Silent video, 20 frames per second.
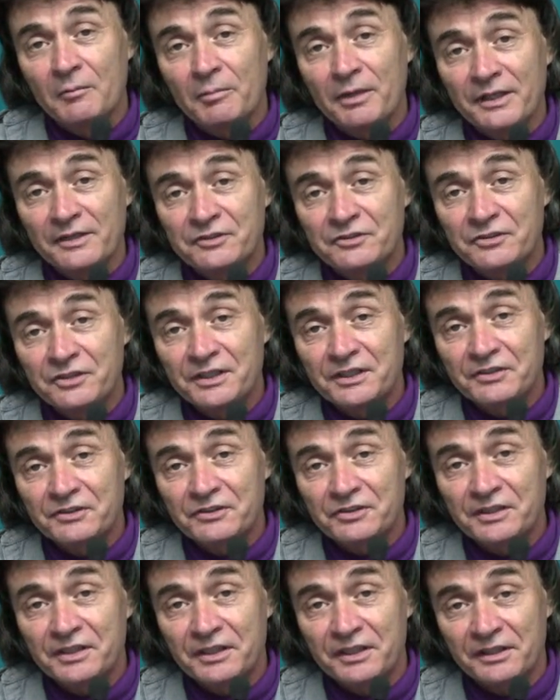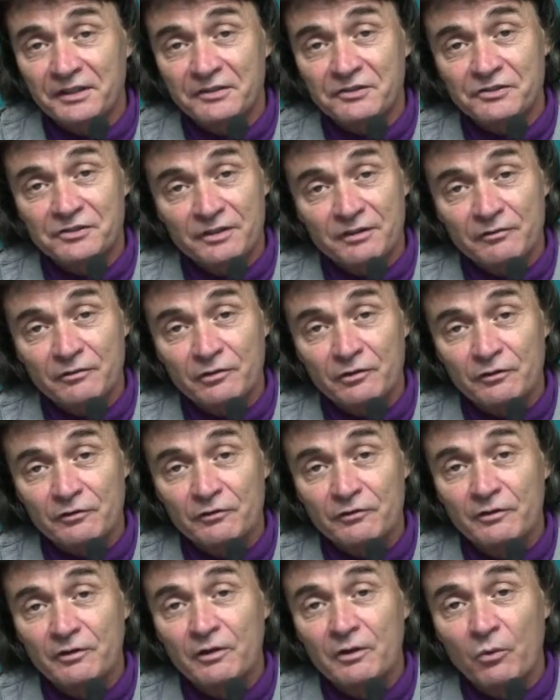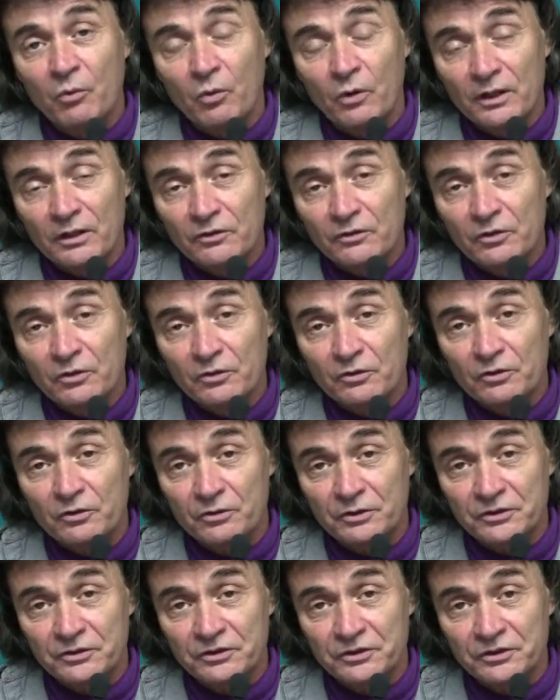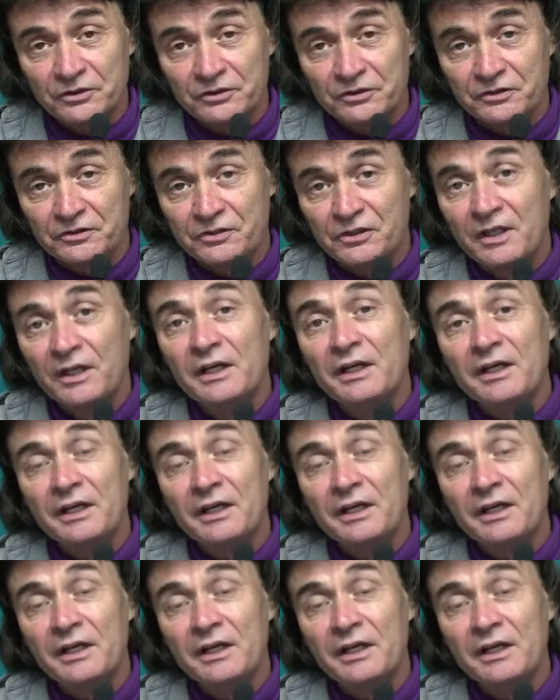by CCing several well-known Christians,